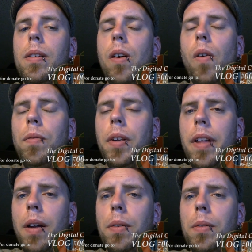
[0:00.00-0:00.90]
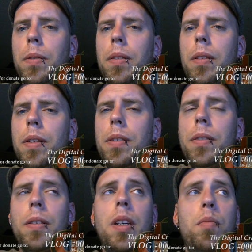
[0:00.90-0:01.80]
hopefully this
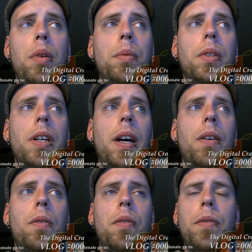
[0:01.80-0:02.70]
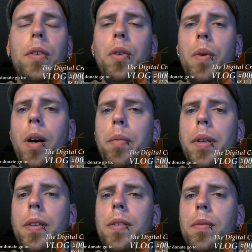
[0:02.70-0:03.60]
will keep people tied over for a little while,
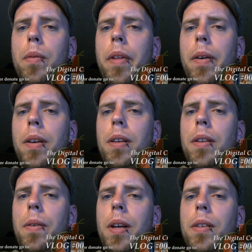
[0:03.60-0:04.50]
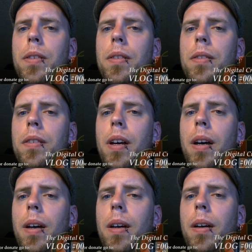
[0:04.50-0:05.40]
because without any donations,
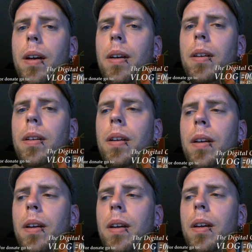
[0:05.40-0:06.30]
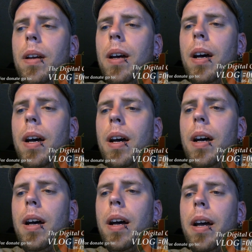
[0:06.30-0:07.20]
I
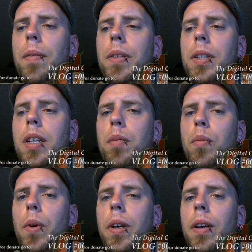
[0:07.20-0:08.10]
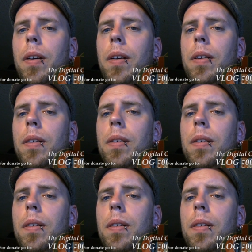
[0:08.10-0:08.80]
have to keep working on